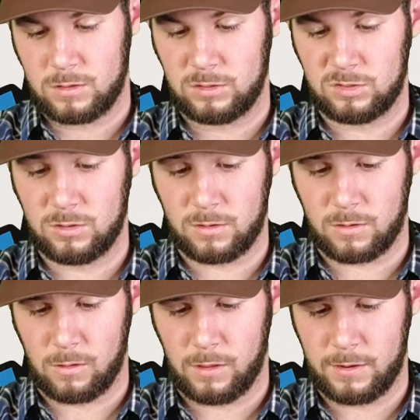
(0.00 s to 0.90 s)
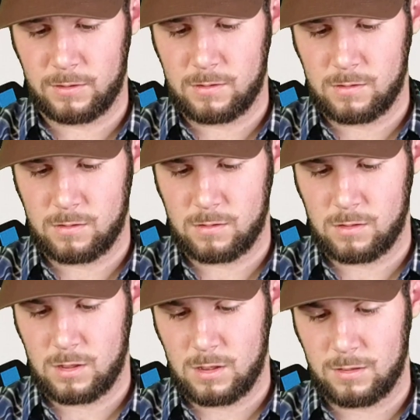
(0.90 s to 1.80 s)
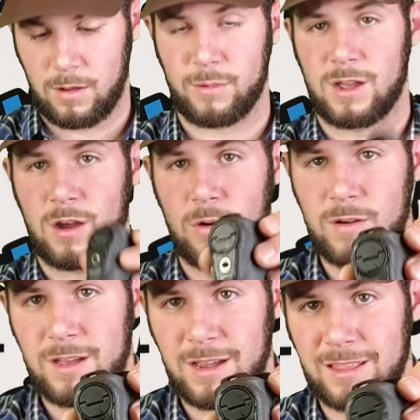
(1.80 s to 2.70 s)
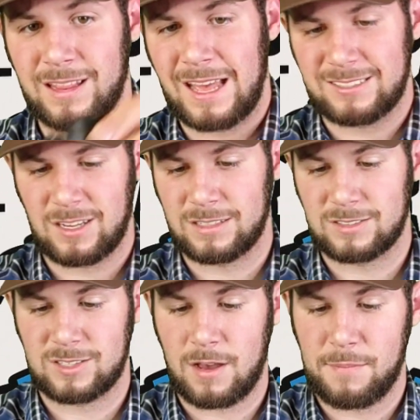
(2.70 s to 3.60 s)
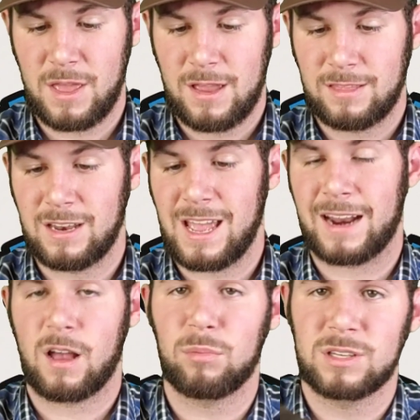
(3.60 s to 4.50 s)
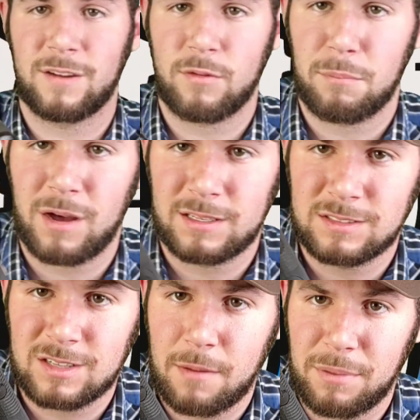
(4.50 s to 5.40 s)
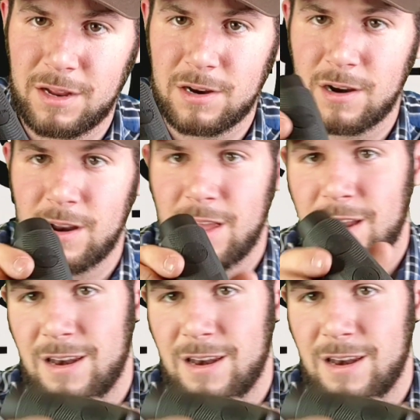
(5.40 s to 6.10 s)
Sooner or later. There we go. And then that tightens up. Then you got a couple of different buttons up here.